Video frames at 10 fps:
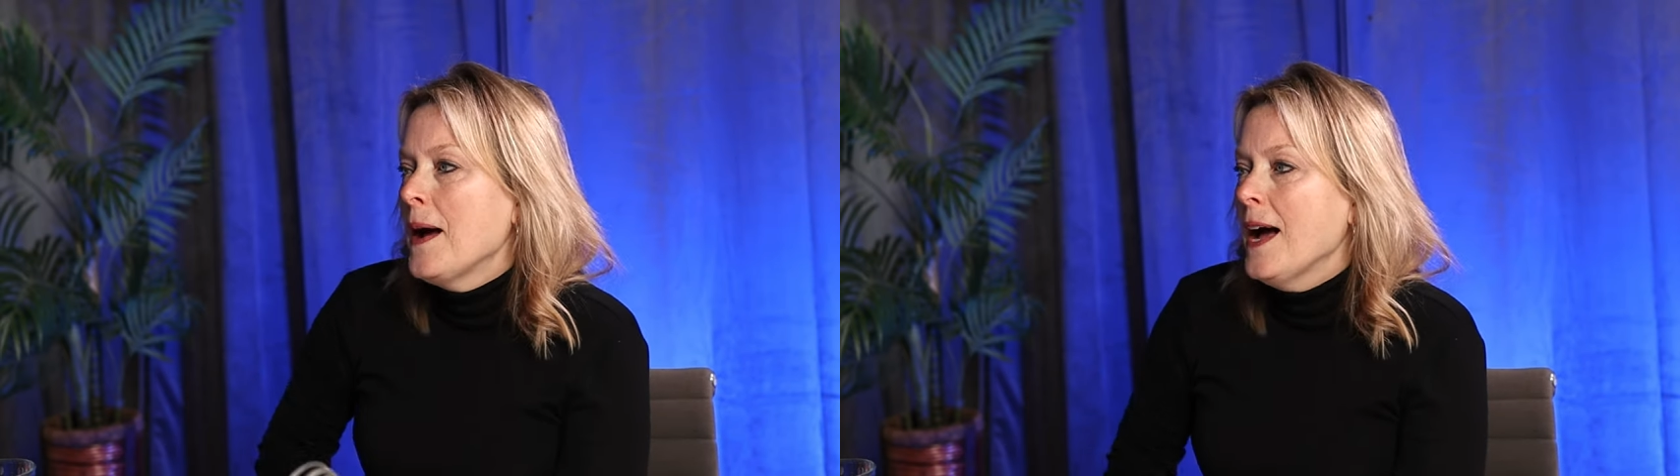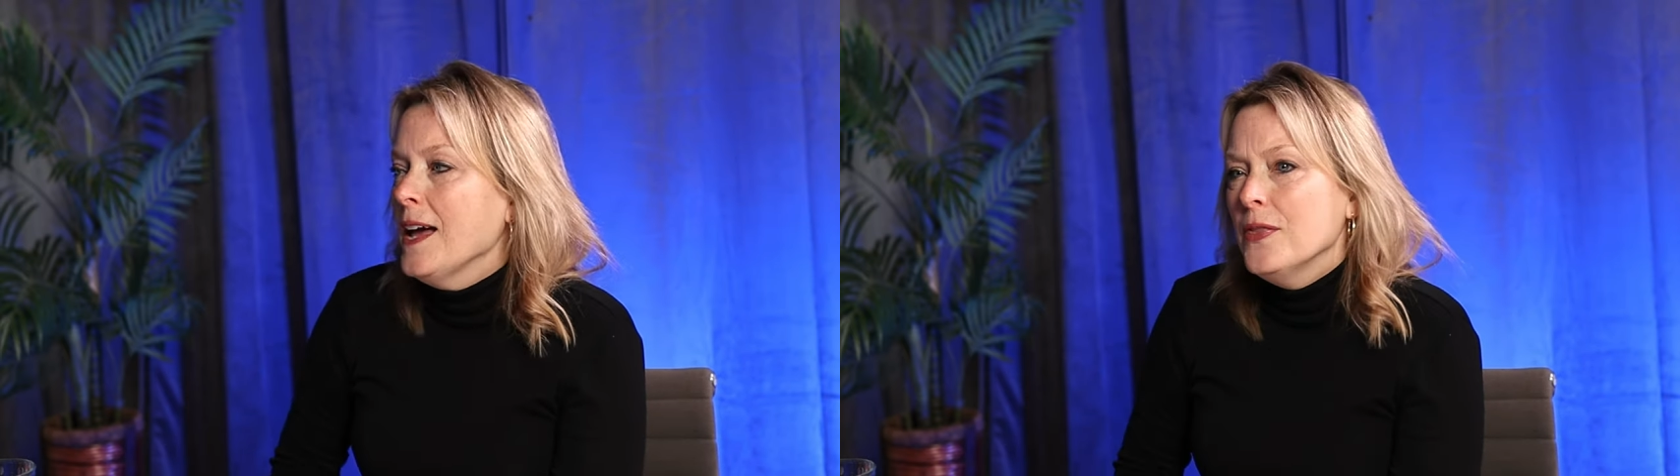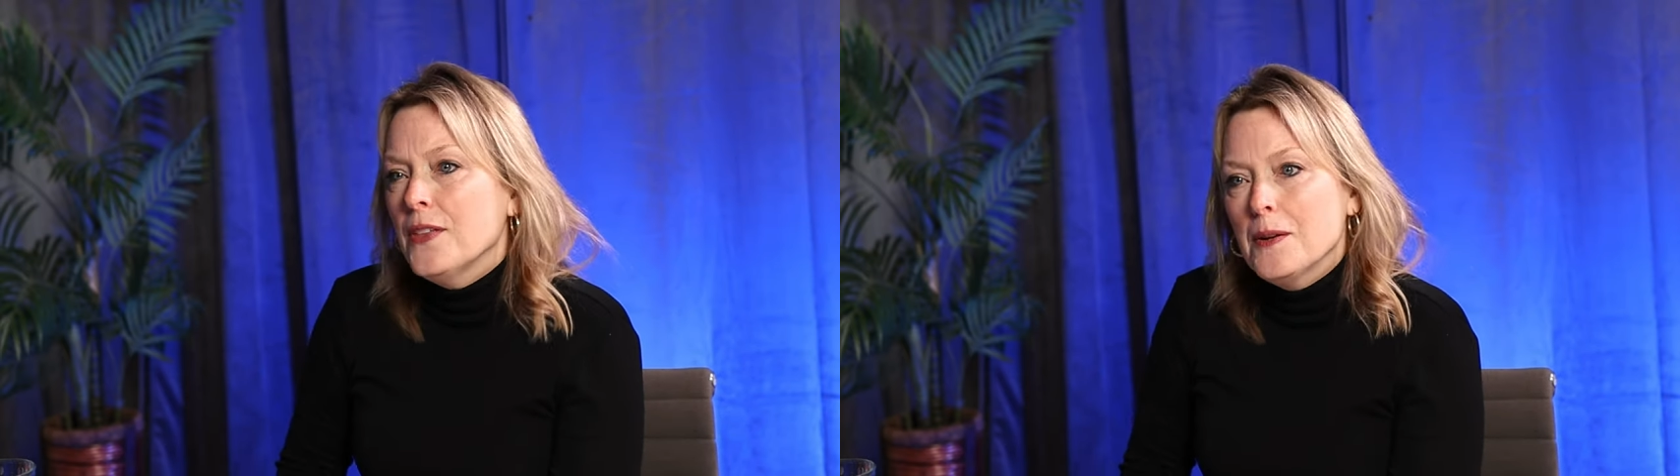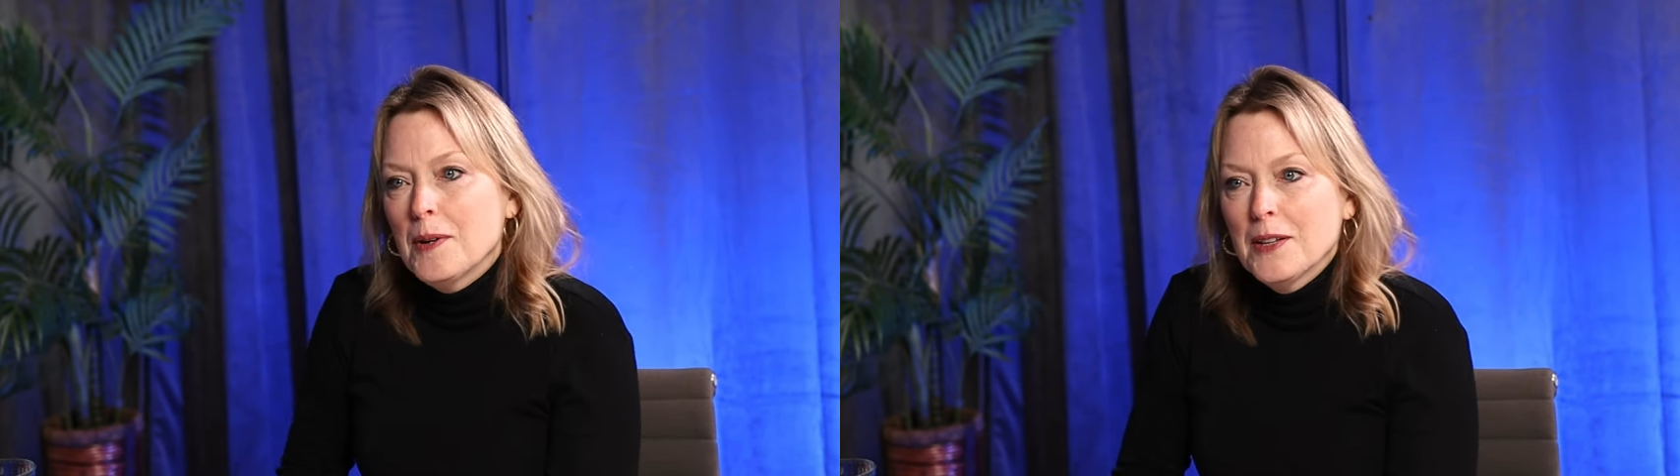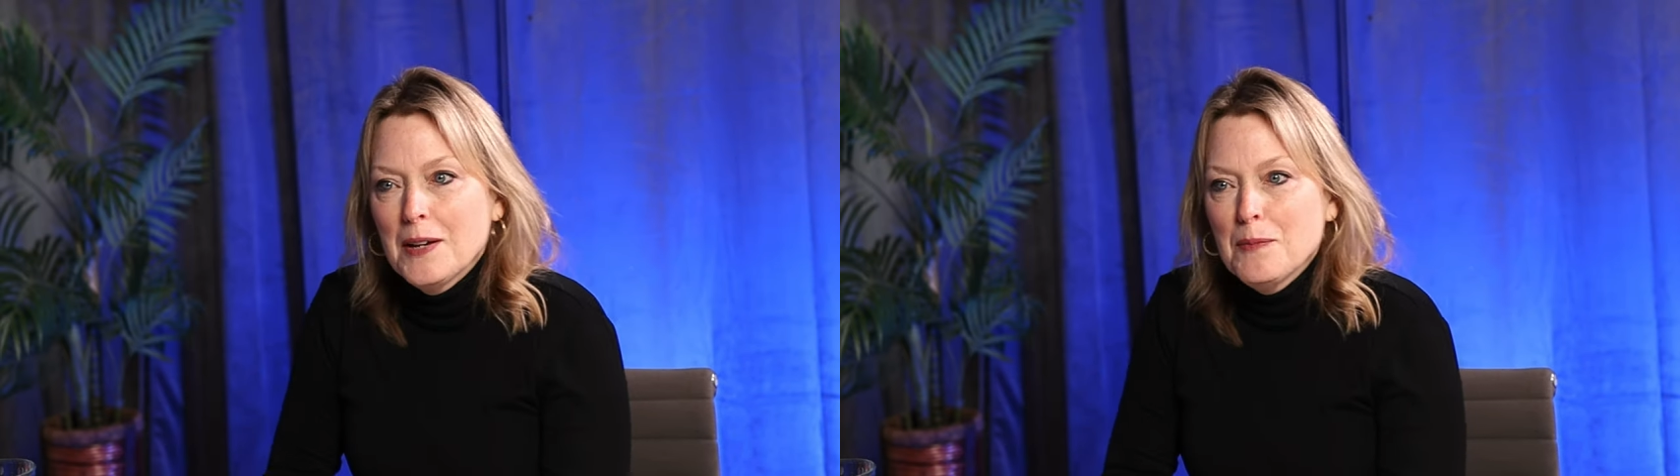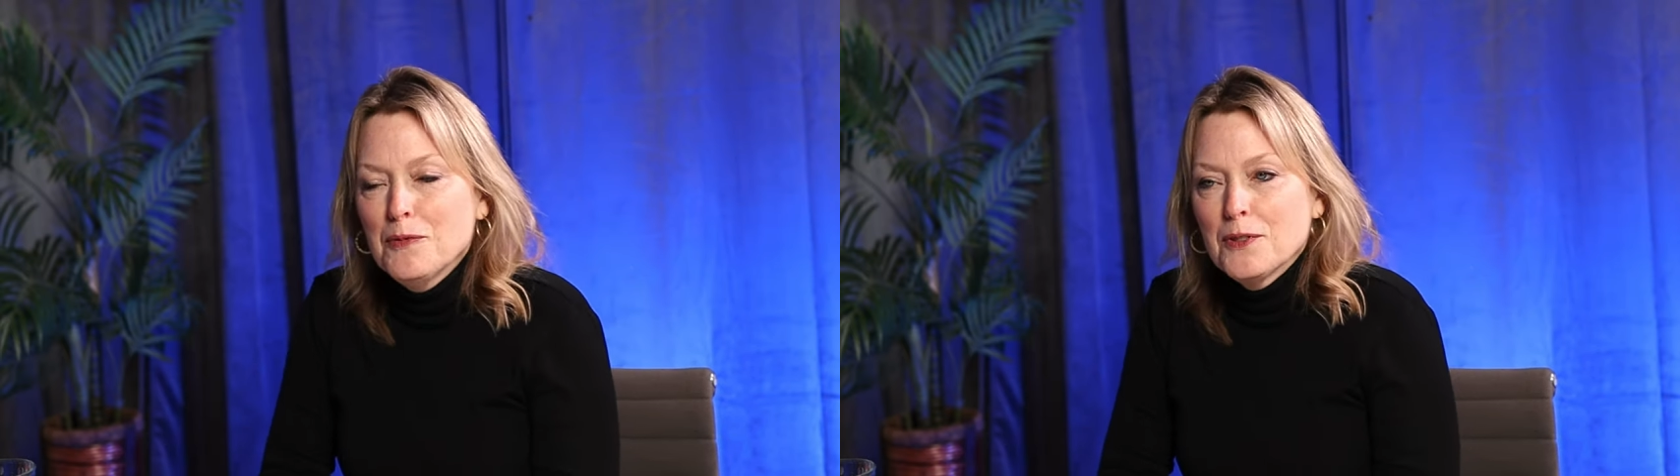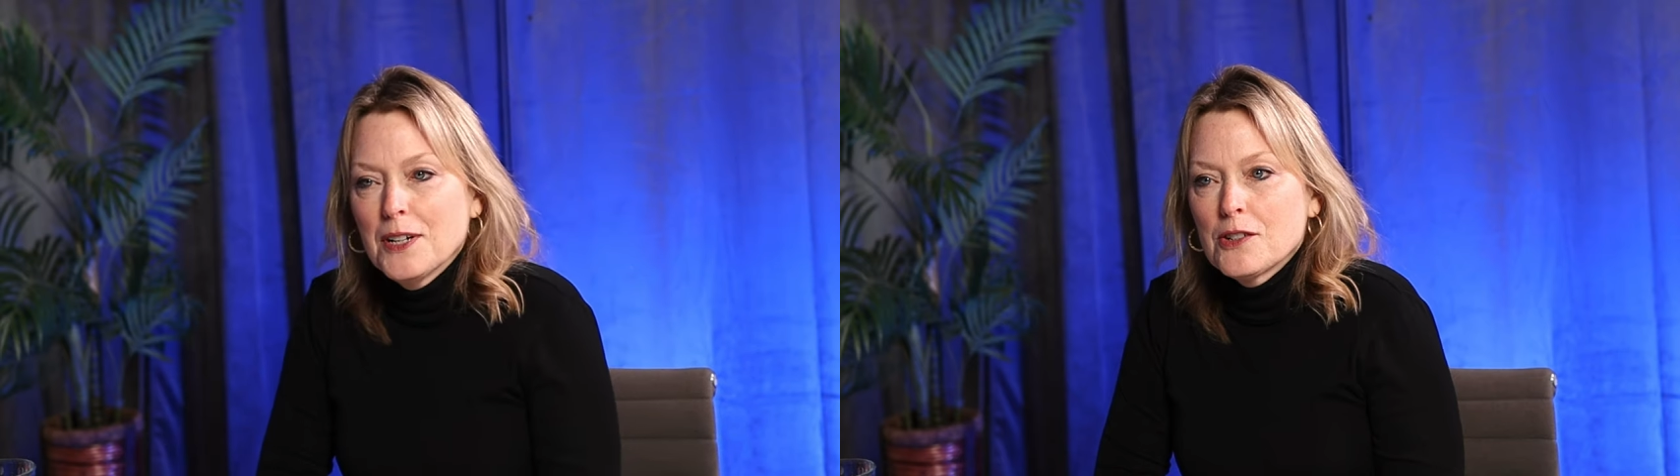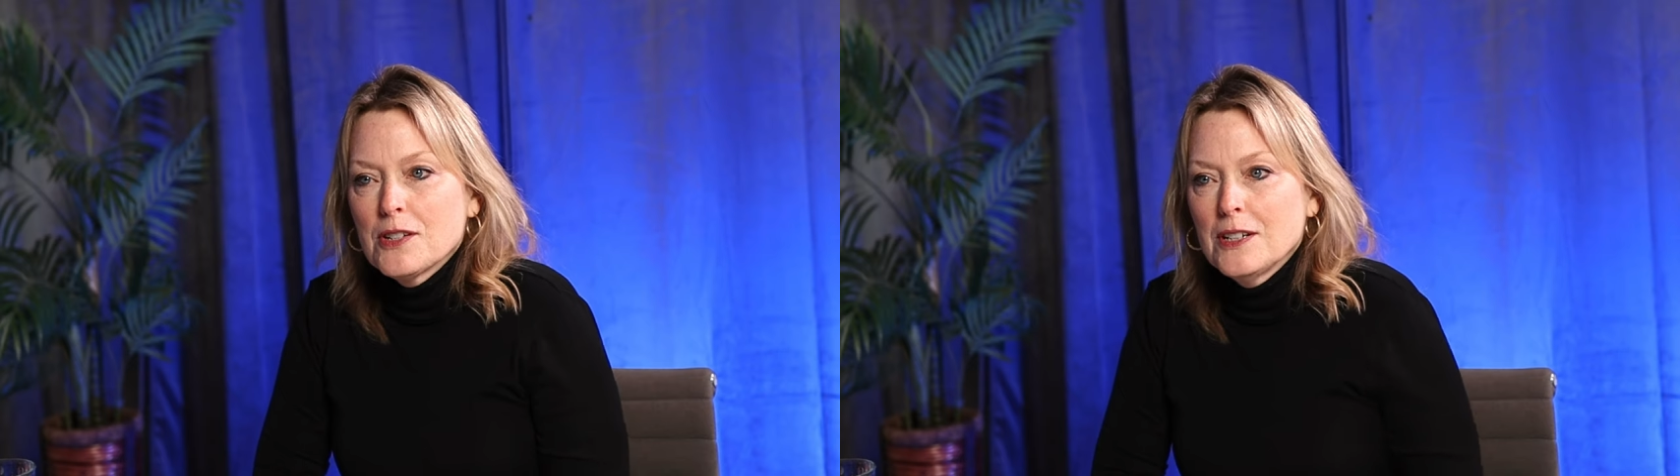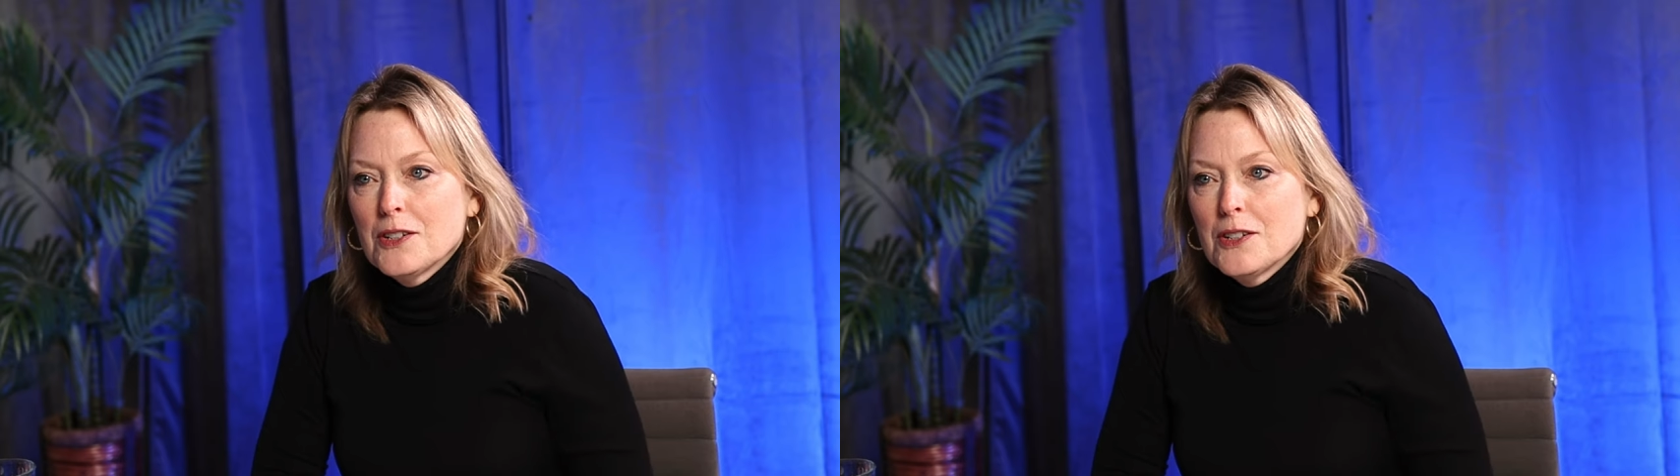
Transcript: I hadn't thought about that before, actually,